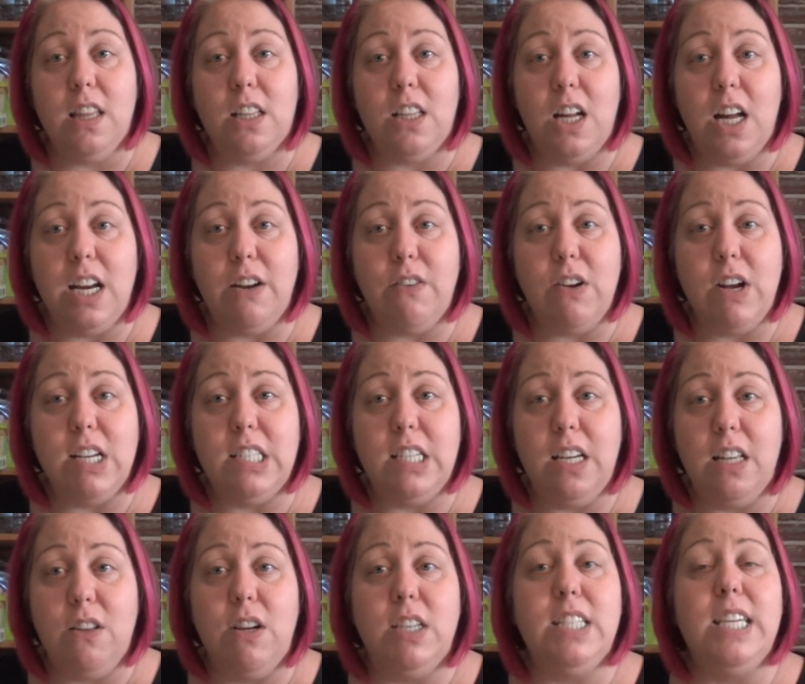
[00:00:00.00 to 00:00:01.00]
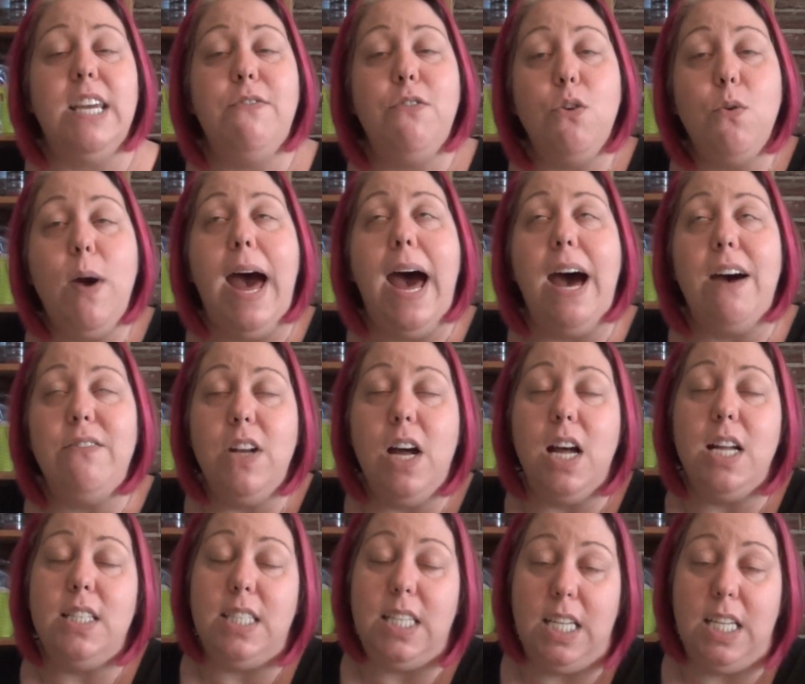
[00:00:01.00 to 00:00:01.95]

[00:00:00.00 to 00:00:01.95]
Claudia Rossi on the Rocks. If you have not